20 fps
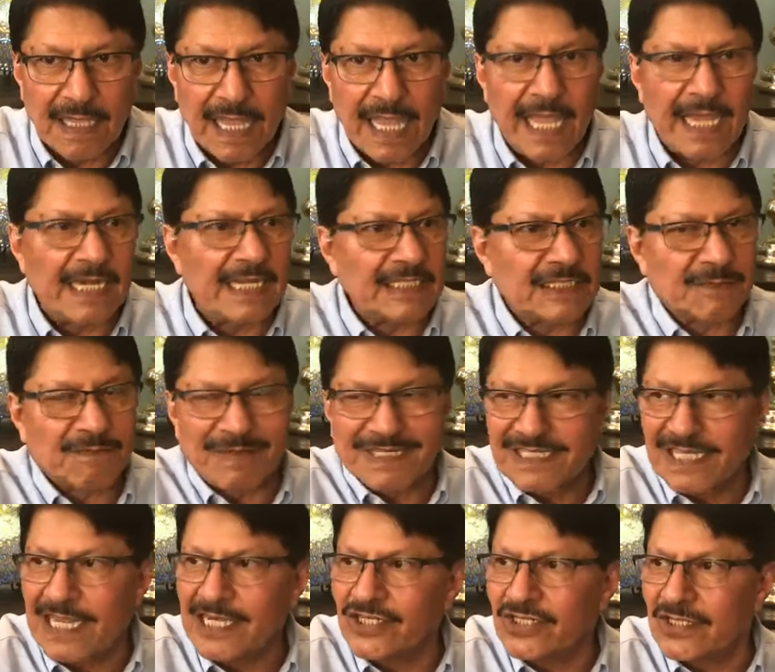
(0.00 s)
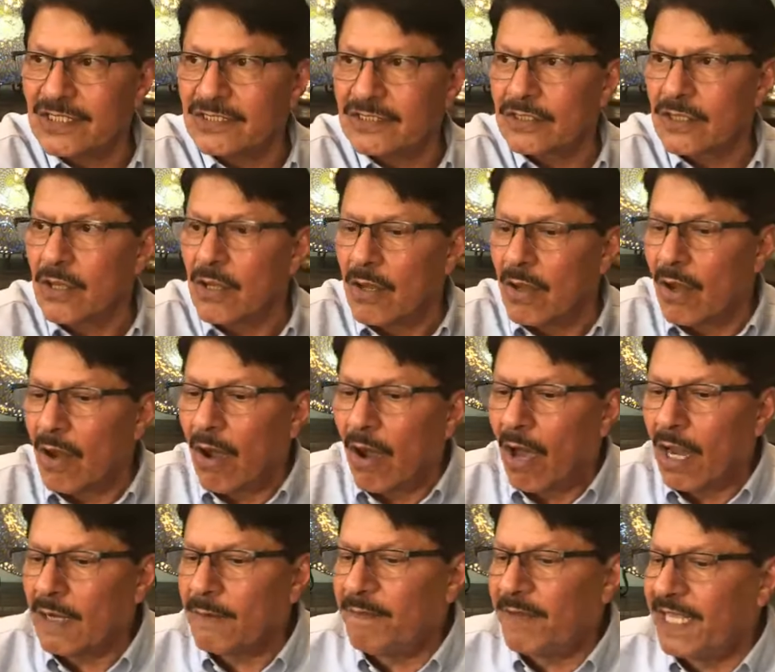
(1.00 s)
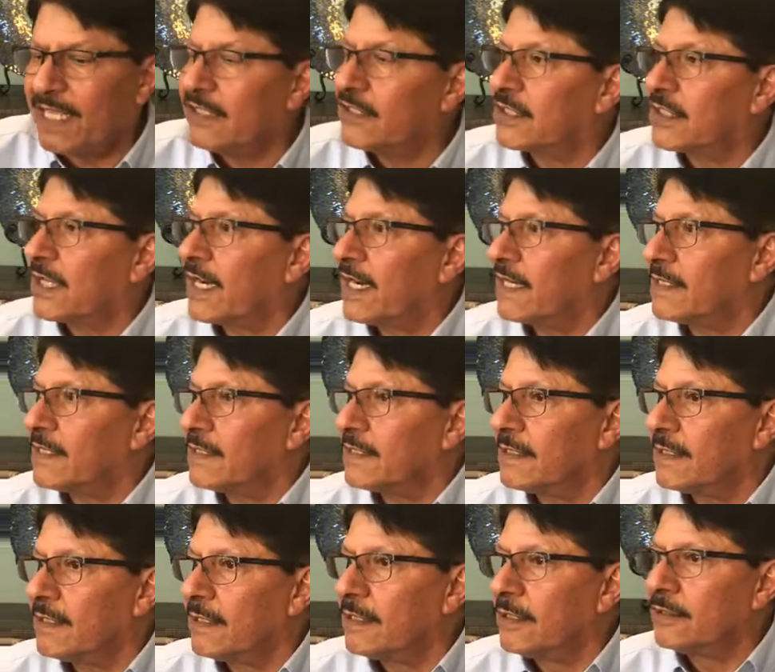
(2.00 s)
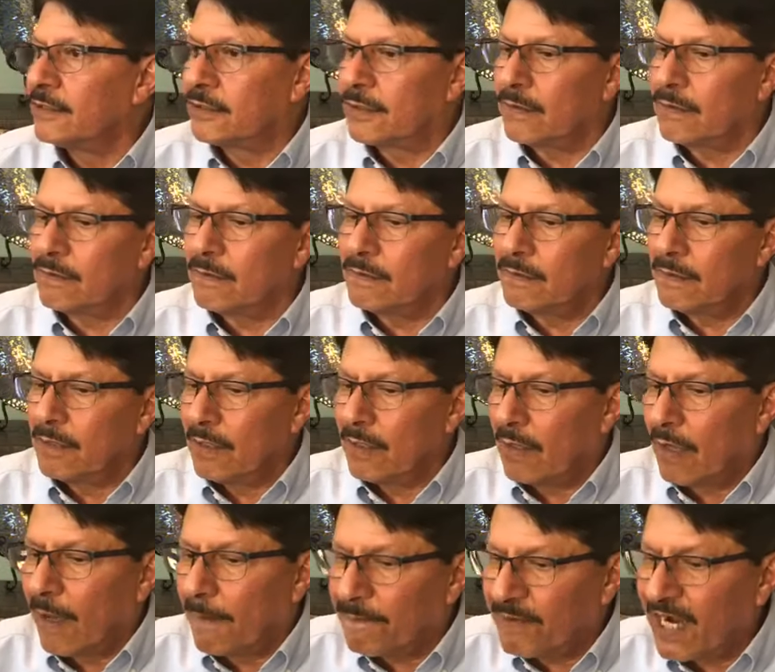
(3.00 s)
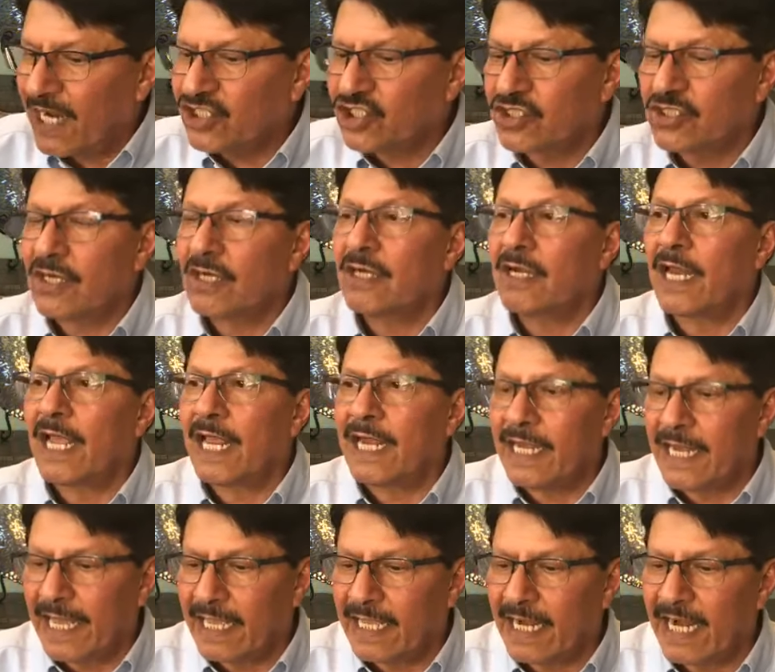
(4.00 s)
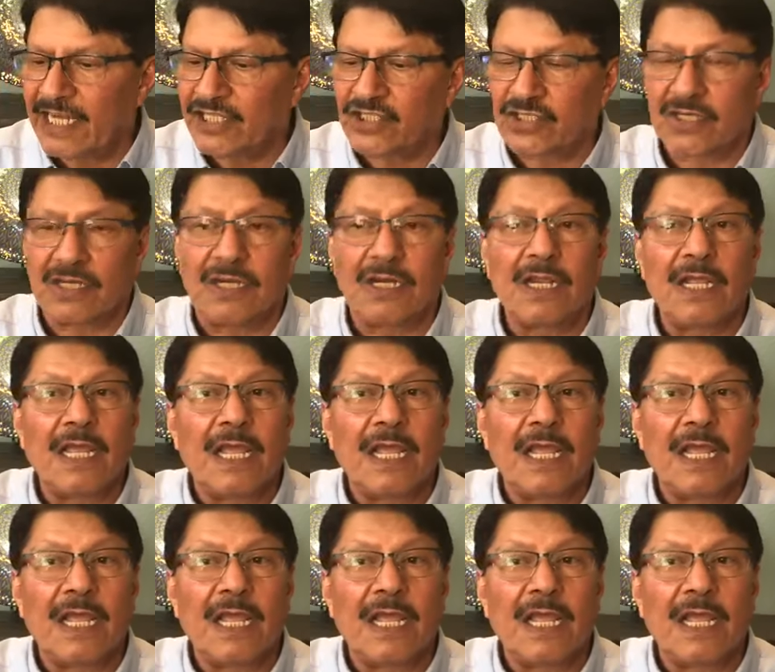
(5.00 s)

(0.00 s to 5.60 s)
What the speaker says: and his possessions, all being threatened through oppression and aggression.